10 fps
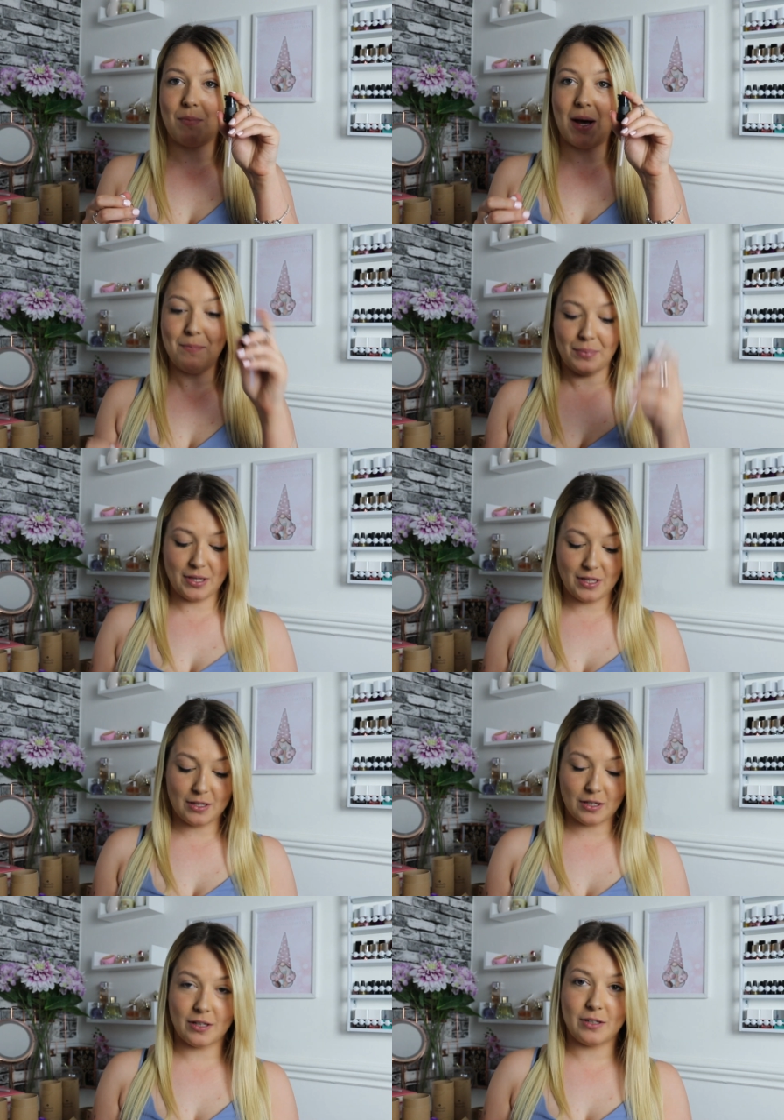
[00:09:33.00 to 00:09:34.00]
pump that
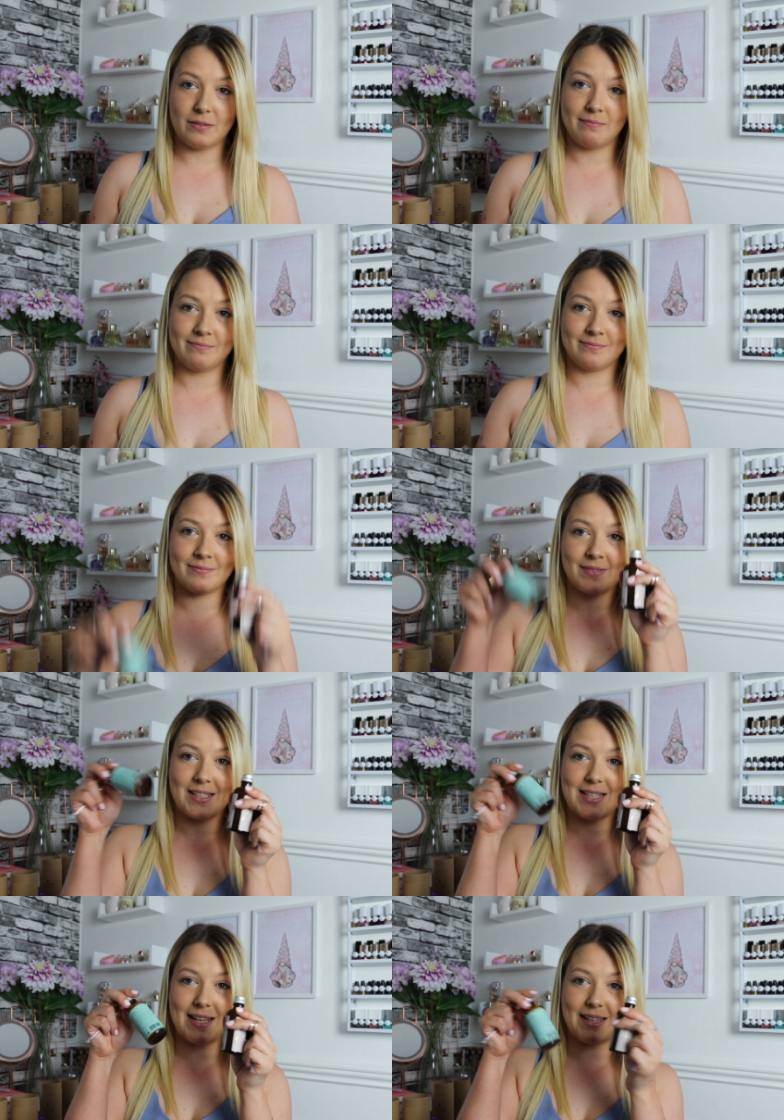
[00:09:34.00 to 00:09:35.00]
you can
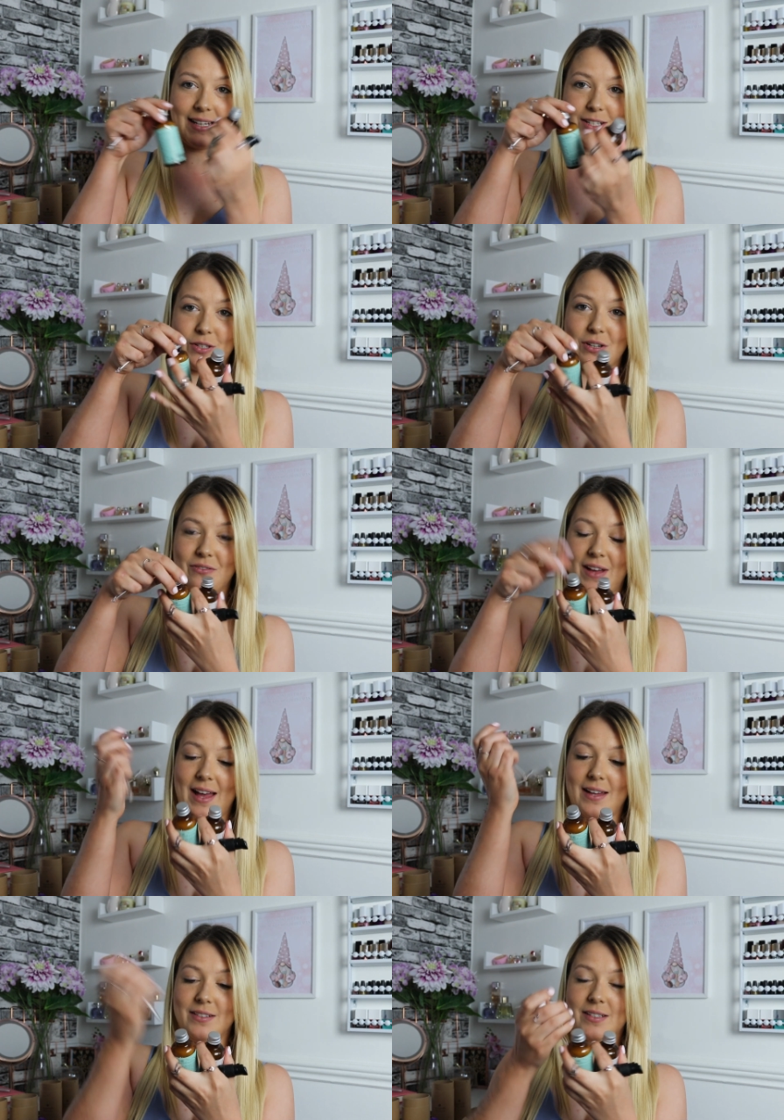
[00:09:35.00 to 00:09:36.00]
take the lids off
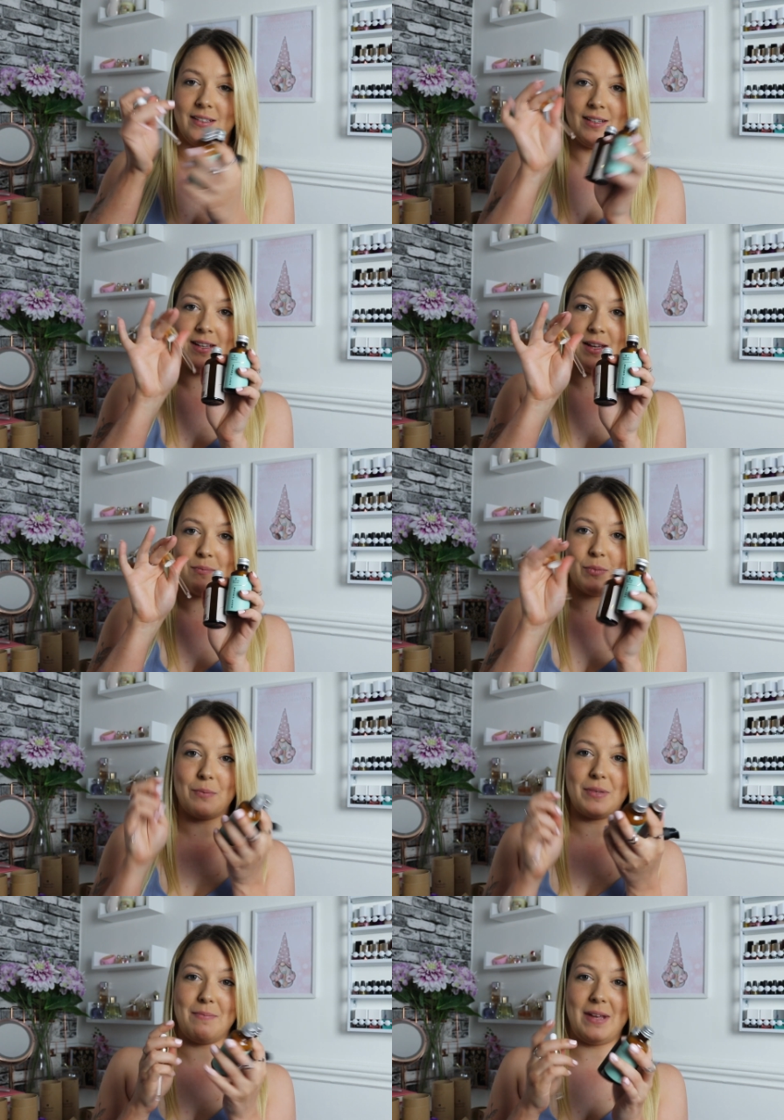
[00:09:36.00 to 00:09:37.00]
and
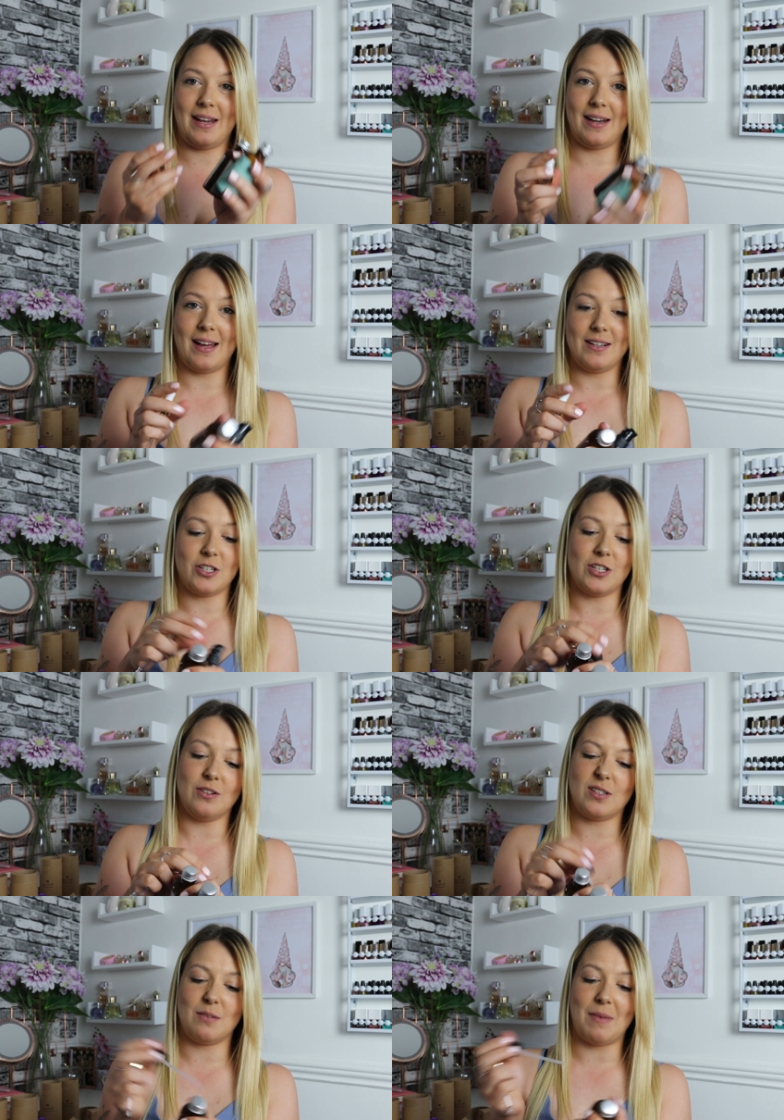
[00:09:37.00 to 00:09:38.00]
pop them in and
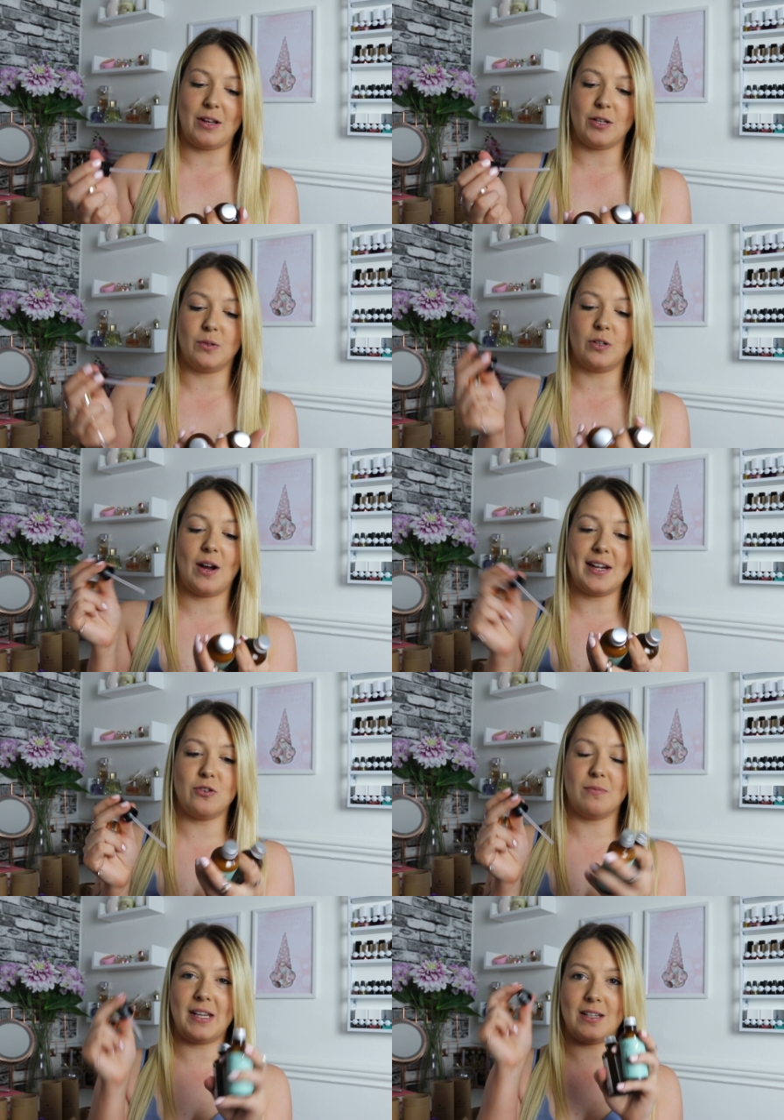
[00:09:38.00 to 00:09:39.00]
use them how you want. I
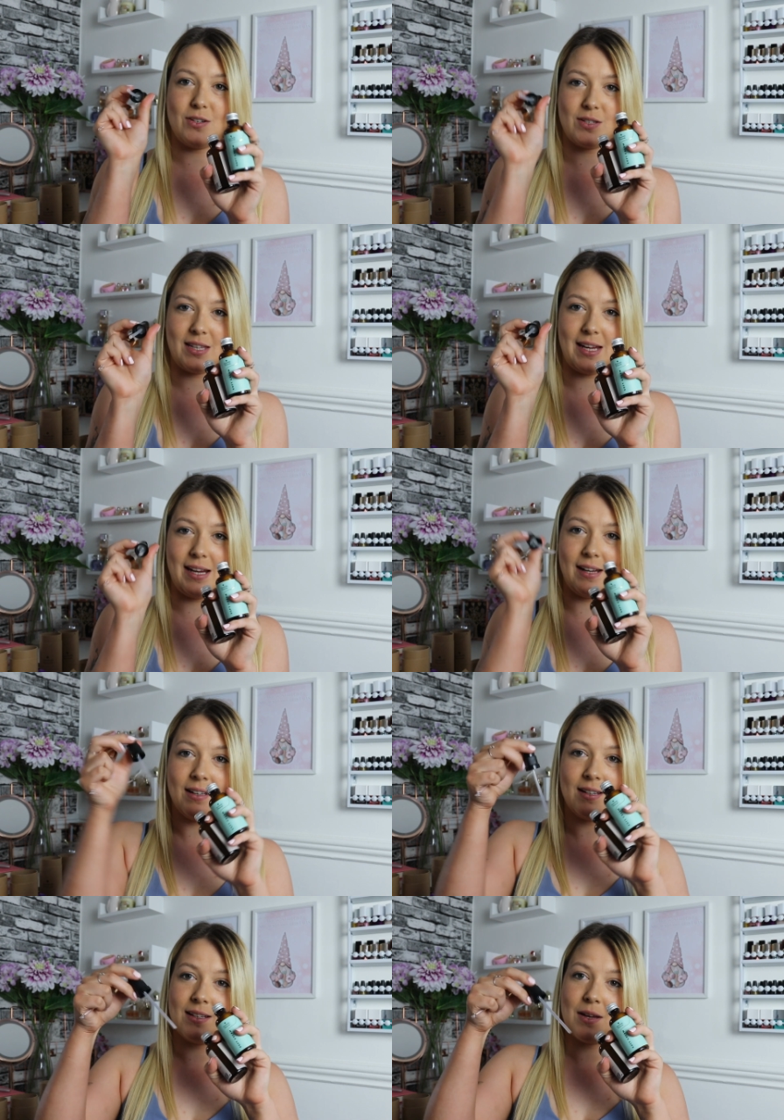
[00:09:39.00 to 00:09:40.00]
normally use the
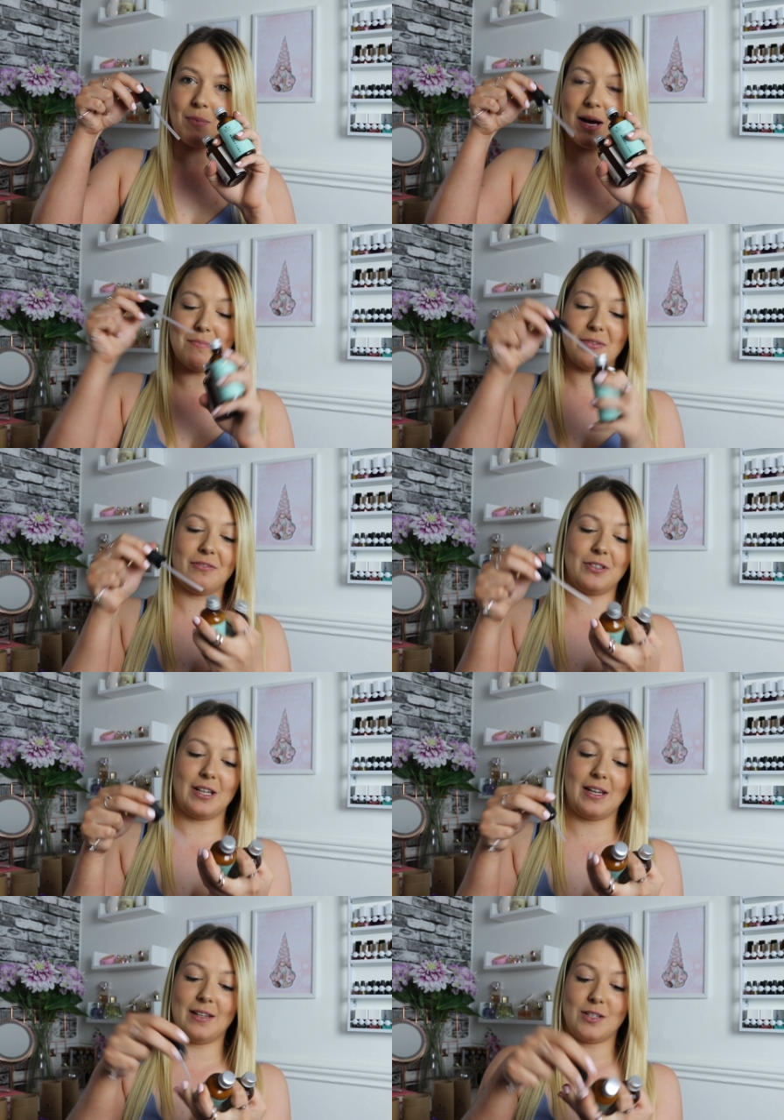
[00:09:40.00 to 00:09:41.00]
pump for
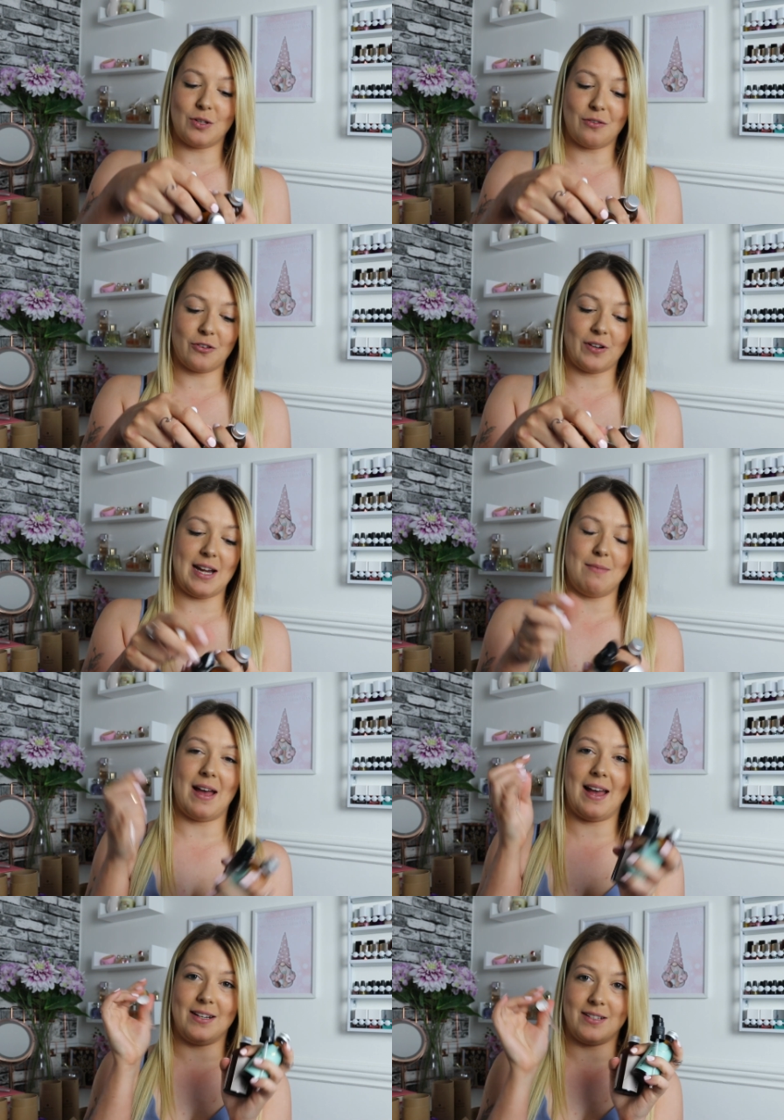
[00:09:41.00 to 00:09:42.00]
the soft cream
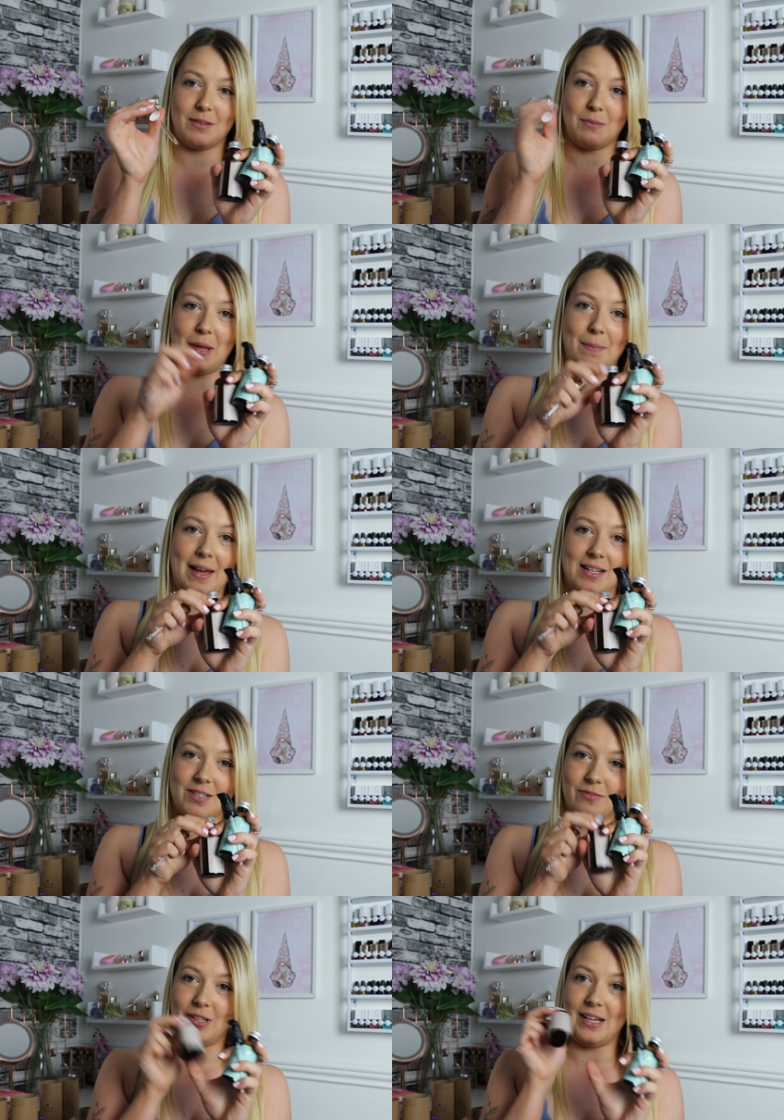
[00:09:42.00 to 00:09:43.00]
and the
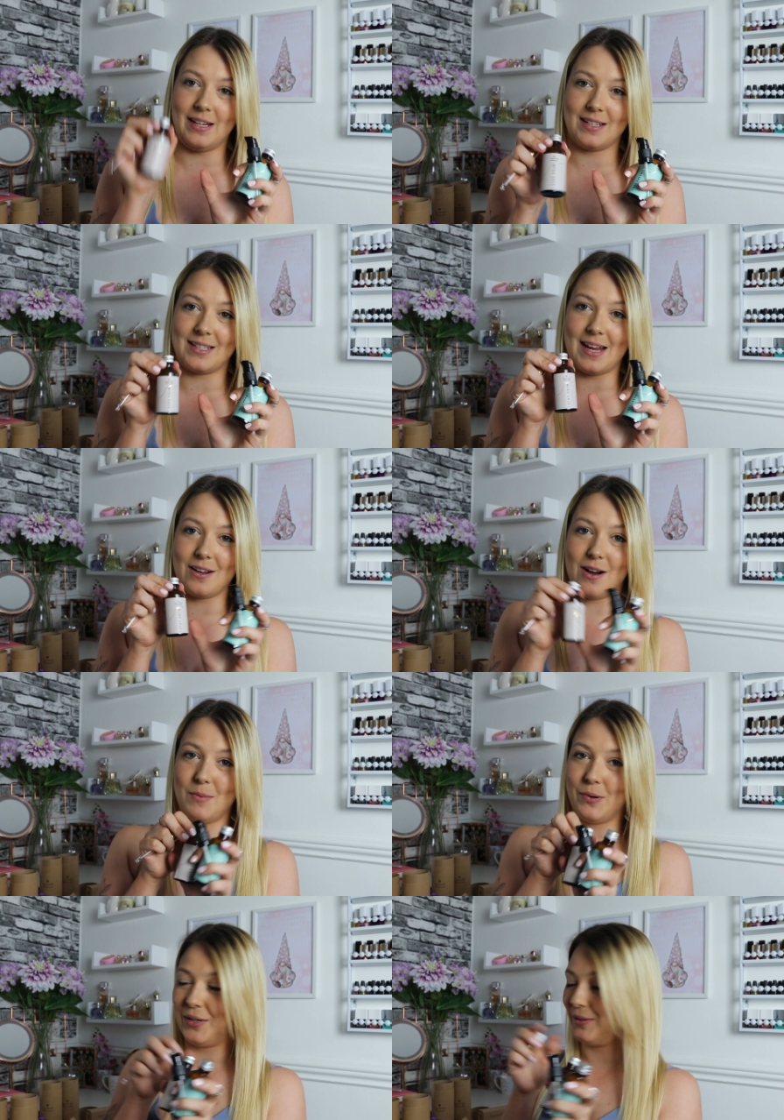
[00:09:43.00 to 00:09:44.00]
pipettes for the stay
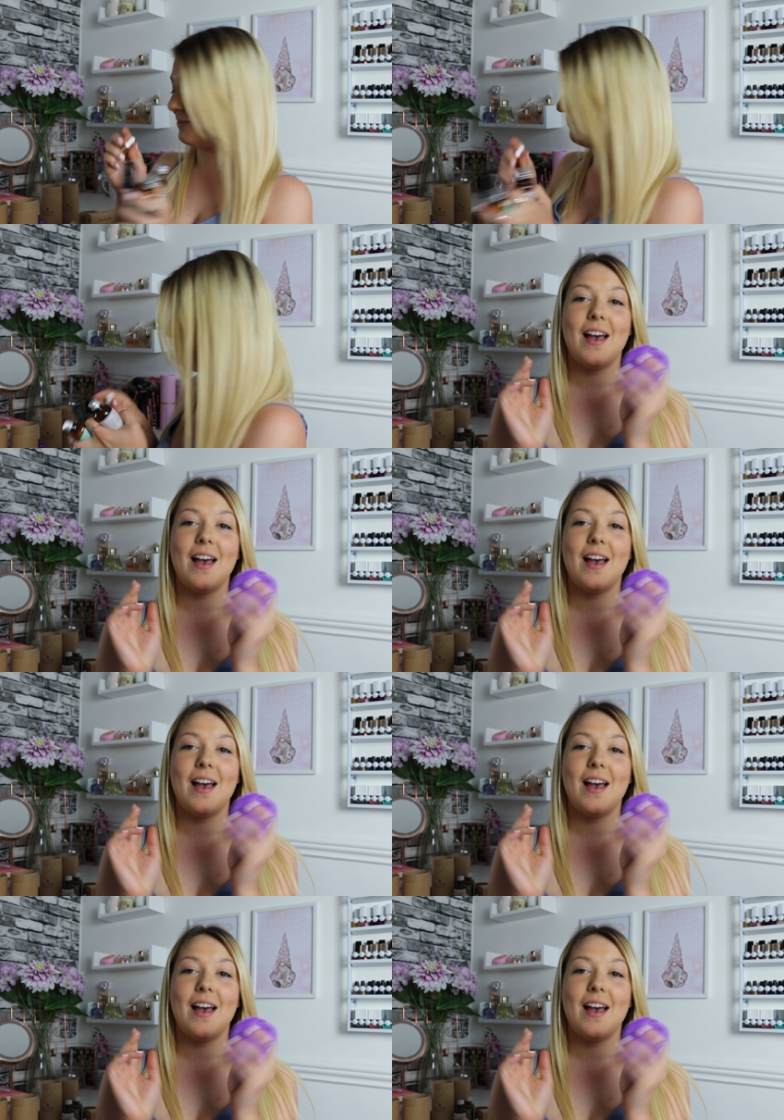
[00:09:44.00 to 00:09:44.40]
calm oil.